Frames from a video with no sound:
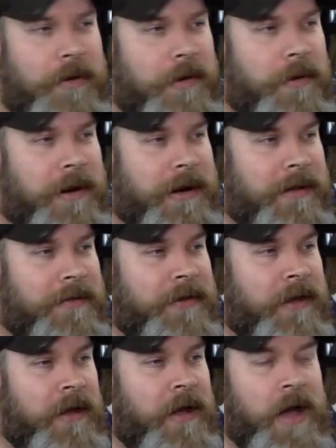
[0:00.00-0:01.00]
what it is.
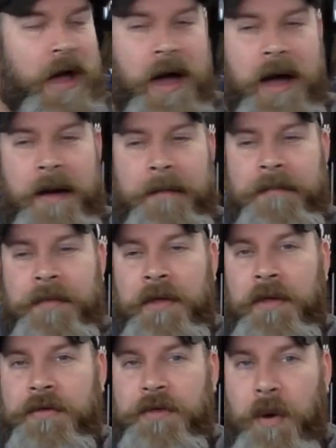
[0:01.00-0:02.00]

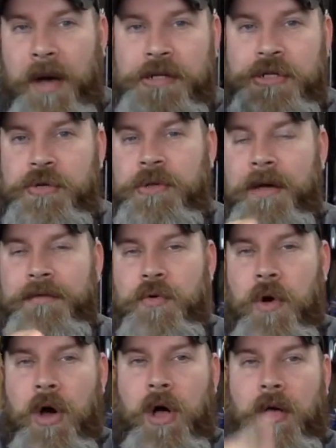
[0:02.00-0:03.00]
So I do love you
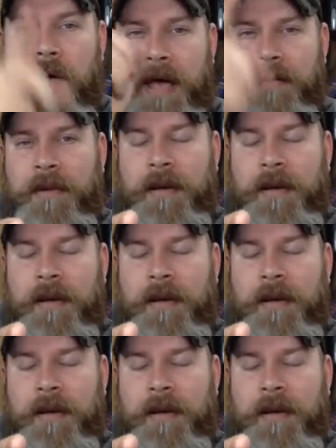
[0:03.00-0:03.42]
all. I